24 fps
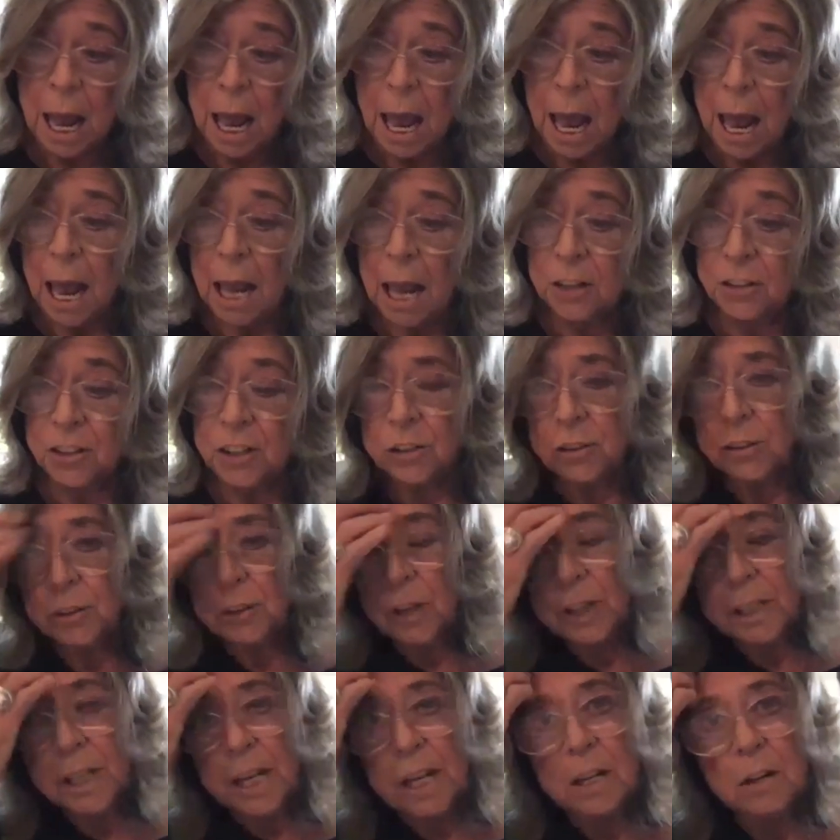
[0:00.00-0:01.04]
And she's
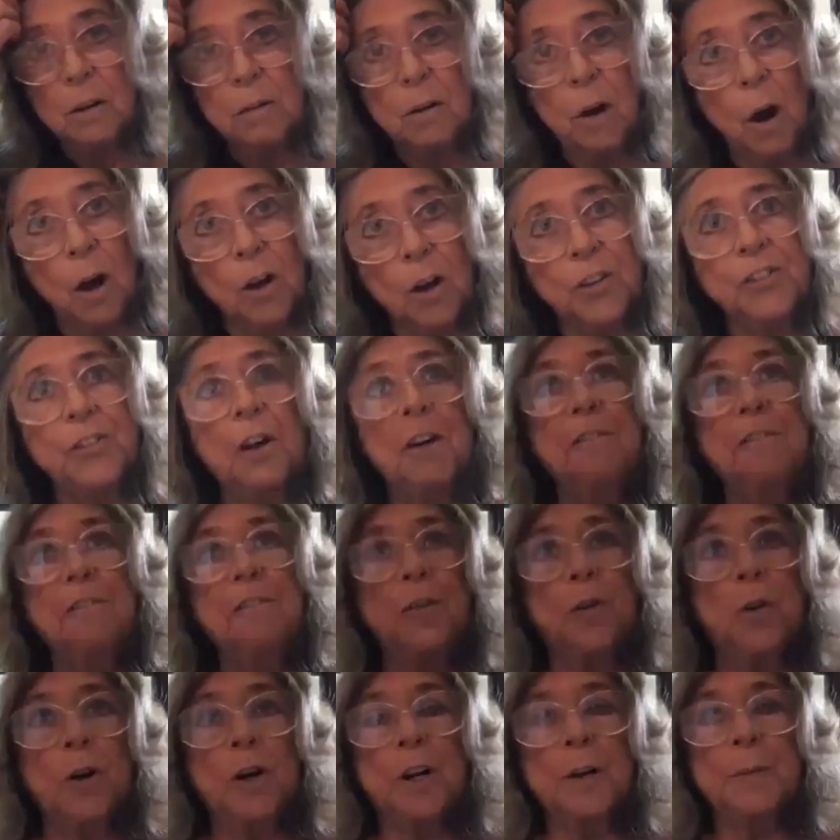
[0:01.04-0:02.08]
looking also
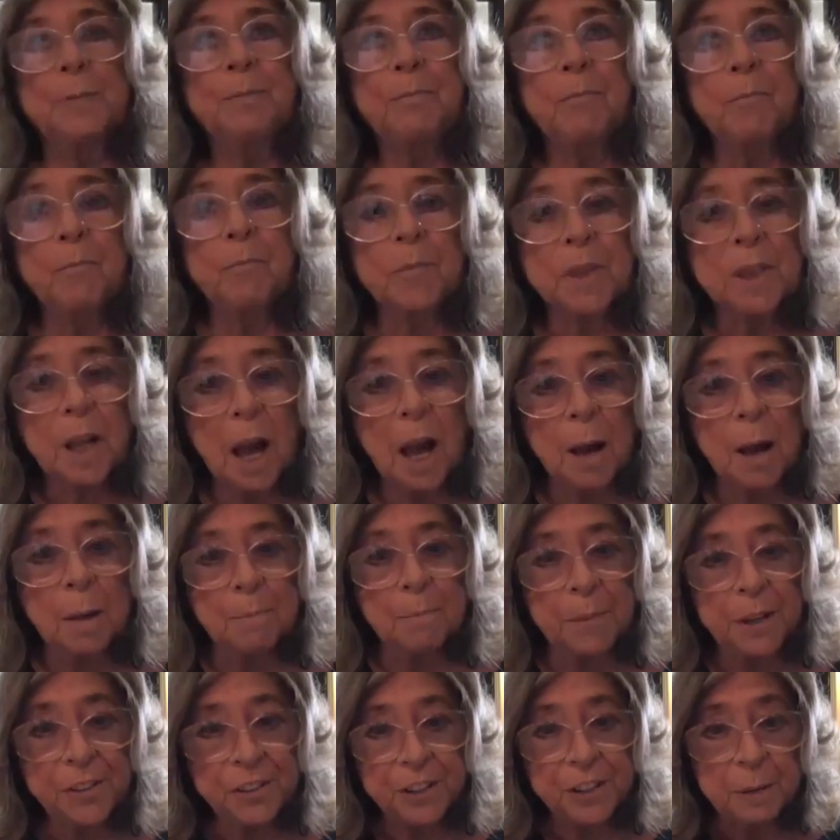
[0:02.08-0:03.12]
for a
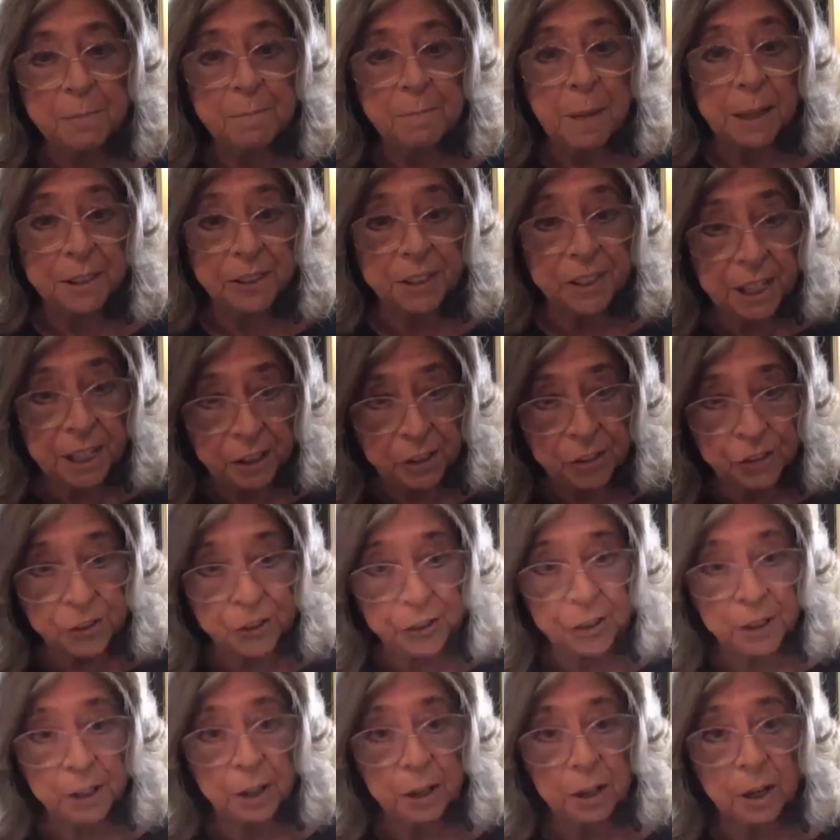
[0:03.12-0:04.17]
missing Matisse
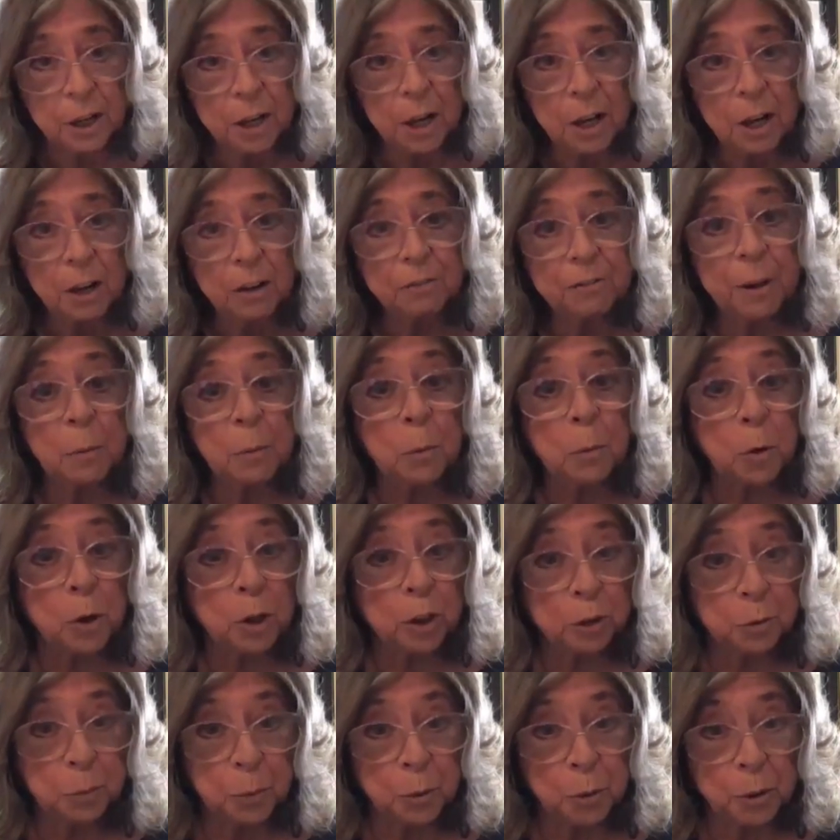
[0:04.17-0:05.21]
from
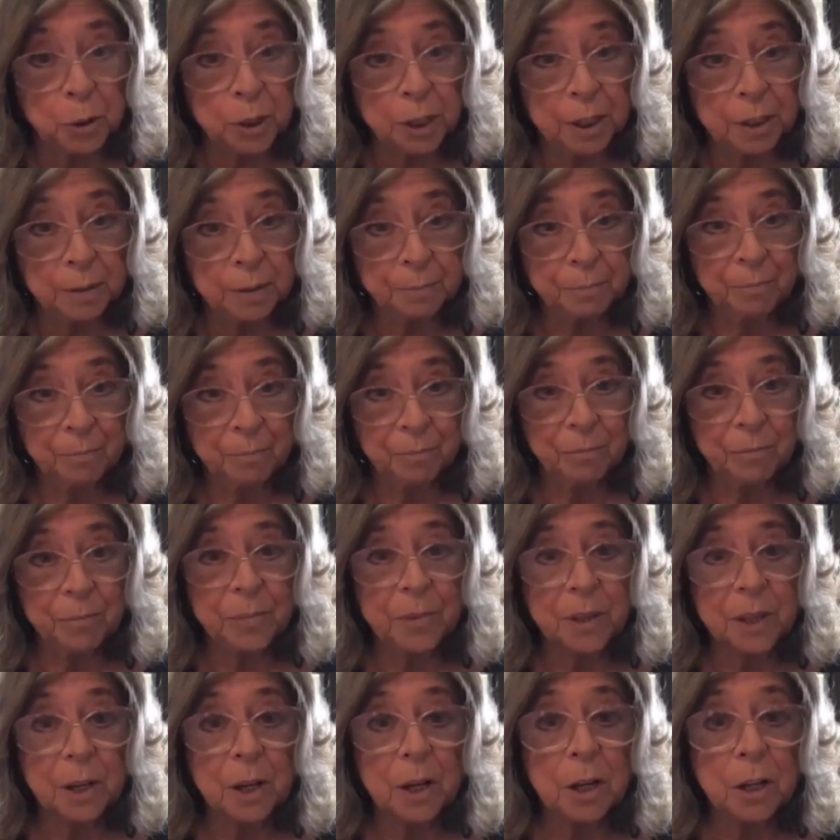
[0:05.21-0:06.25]
World War
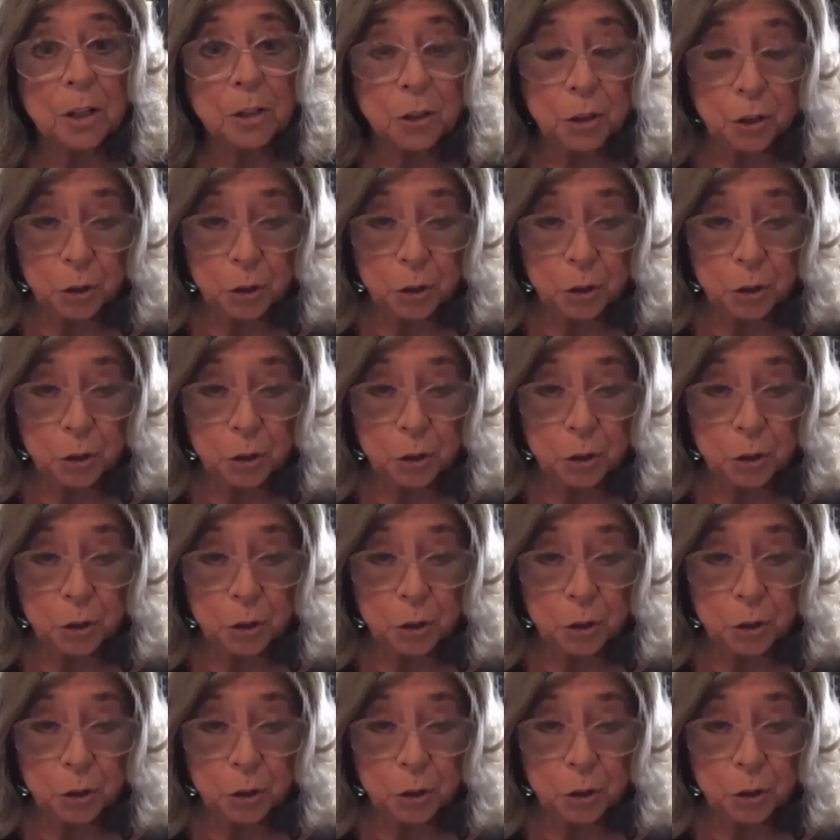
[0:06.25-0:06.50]
II.